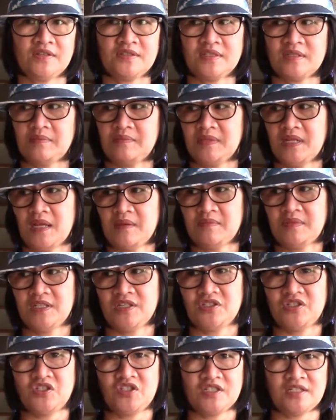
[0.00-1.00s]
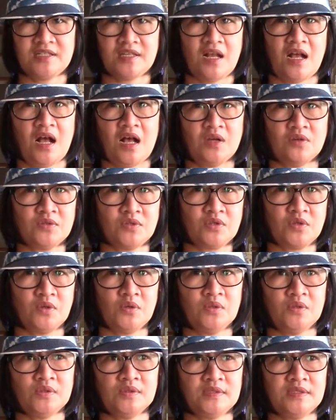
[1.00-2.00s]
Sometimes it's just a
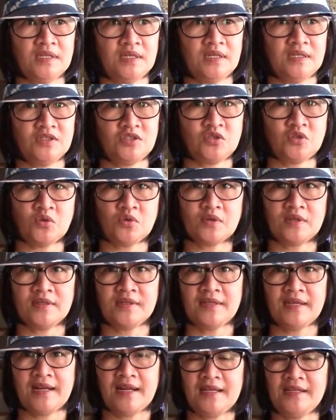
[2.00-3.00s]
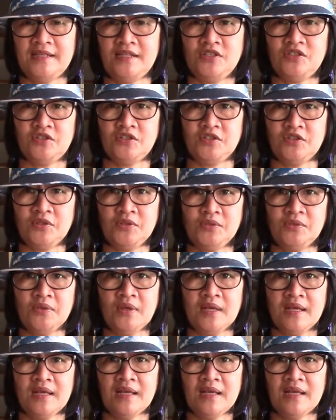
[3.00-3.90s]
household chore that I need to do